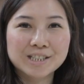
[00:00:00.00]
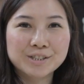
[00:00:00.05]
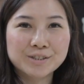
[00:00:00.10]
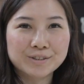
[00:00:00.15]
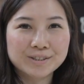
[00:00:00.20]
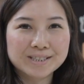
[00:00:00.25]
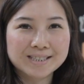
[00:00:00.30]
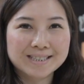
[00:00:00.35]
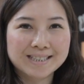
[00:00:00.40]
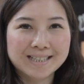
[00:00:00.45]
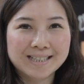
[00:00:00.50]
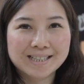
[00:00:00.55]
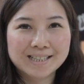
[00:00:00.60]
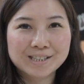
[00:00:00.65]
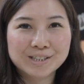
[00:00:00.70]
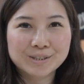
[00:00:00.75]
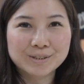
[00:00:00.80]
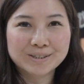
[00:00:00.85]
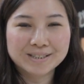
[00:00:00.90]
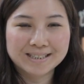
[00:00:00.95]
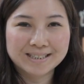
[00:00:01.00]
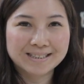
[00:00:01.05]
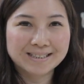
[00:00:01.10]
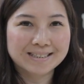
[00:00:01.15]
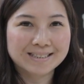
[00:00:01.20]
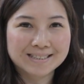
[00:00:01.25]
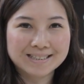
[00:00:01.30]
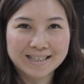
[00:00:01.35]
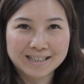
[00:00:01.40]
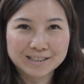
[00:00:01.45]
interesting to see
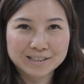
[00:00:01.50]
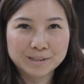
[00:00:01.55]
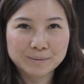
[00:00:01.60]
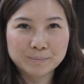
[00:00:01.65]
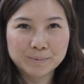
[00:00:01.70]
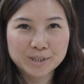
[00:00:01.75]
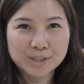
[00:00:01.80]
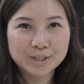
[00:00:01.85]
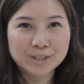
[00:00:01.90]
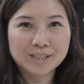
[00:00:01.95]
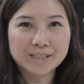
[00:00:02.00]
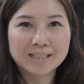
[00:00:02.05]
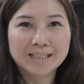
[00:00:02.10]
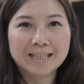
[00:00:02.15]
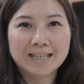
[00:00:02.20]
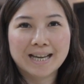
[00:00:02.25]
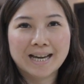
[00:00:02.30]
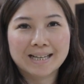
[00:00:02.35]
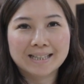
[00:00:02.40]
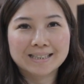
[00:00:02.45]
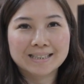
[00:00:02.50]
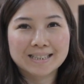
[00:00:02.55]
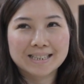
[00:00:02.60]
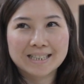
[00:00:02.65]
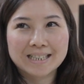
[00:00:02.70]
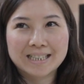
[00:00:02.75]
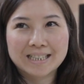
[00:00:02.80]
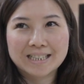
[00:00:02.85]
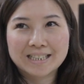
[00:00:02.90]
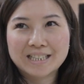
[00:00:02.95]
this exhibition, like
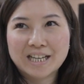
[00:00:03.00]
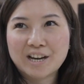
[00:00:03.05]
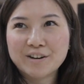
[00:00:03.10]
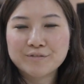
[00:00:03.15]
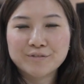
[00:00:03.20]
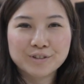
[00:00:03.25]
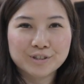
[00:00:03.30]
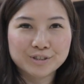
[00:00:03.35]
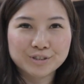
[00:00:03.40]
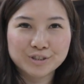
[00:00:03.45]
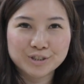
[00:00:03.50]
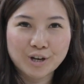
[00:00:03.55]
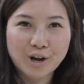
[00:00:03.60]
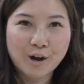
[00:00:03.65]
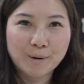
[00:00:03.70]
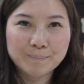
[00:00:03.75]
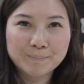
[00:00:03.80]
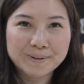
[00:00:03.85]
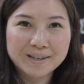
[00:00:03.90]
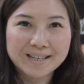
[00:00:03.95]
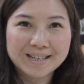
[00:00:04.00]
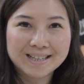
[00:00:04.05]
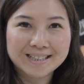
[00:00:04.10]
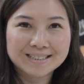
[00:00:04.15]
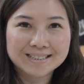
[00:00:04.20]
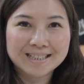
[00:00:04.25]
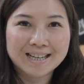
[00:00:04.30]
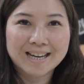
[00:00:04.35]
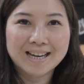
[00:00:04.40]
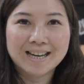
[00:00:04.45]
the diverse
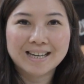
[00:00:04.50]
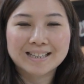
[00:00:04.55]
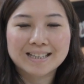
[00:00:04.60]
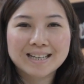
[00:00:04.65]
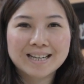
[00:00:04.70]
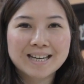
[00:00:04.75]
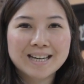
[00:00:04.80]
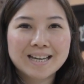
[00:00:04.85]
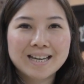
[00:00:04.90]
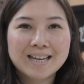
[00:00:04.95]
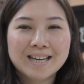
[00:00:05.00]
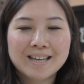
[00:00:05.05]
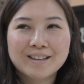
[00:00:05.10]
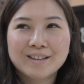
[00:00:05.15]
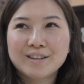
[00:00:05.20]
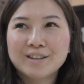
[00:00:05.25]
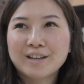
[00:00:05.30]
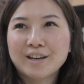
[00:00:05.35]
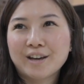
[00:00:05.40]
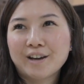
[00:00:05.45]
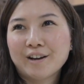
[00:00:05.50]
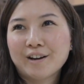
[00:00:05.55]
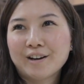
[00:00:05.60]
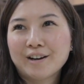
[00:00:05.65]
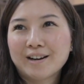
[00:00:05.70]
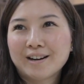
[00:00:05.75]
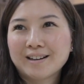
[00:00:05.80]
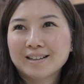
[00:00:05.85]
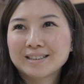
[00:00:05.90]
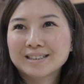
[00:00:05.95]
topics and
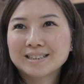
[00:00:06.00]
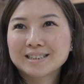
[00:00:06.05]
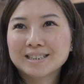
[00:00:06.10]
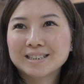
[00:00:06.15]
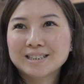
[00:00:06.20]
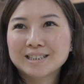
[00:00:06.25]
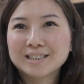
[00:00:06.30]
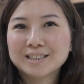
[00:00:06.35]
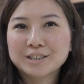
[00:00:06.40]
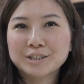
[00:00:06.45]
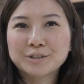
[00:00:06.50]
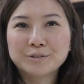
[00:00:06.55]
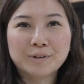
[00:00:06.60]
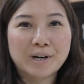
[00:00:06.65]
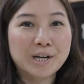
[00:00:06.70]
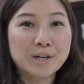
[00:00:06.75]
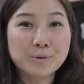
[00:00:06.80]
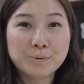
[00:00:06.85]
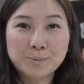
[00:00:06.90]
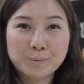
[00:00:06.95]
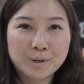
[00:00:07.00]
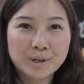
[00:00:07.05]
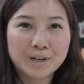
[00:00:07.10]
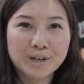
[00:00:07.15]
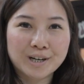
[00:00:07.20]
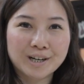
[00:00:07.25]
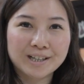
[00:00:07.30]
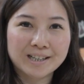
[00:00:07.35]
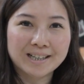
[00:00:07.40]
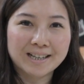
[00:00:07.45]
their great
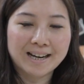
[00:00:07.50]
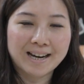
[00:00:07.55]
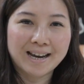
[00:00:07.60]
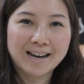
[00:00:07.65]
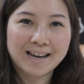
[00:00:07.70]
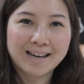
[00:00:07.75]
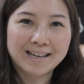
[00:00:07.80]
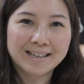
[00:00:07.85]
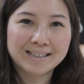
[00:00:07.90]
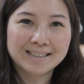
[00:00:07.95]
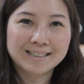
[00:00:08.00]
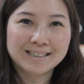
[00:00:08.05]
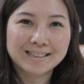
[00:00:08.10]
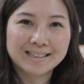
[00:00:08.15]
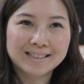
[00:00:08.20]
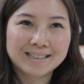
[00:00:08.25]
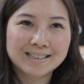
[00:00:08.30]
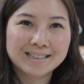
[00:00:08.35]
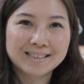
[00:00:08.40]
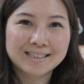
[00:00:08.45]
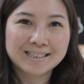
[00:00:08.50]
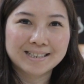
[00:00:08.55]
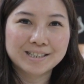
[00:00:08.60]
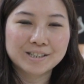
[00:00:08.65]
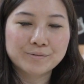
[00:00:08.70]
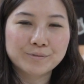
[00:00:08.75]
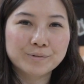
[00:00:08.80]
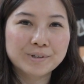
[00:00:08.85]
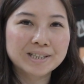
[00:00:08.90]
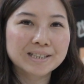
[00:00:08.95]
work, and
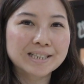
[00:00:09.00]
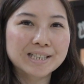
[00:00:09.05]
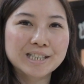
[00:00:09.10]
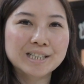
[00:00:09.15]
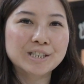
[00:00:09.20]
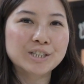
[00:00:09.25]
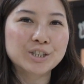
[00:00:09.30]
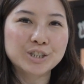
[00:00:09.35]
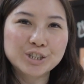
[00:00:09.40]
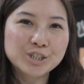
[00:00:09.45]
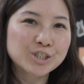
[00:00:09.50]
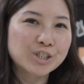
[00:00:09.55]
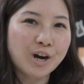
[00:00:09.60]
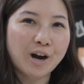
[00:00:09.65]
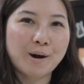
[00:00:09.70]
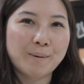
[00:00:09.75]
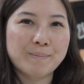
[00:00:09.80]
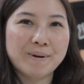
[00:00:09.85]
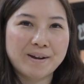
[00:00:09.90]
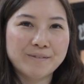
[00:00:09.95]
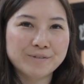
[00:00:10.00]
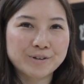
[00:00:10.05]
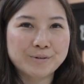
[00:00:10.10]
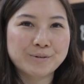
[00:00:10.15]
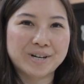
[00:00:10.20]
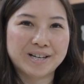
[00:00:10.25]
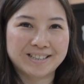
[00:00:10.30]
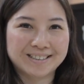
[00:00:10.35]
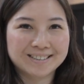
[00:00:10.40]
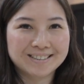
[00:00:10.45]
really good job
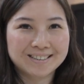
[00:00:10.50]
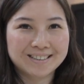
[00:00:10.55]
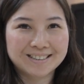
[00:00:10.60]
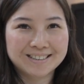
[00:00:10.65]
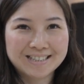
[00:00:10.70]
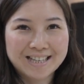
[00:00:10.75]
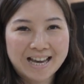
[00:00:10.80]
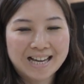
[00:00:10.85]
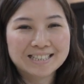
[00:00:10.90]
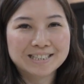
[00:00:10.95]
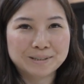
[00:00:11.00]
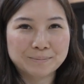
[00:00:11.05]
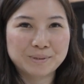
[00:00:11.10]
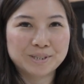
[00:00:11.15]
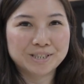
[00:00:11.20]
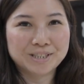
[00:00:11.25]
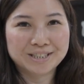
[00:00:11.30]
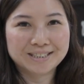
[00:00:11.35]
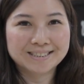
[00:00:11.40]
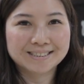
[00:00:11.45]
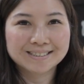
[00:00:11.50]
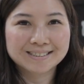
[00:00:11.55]
everyone on the exhibition.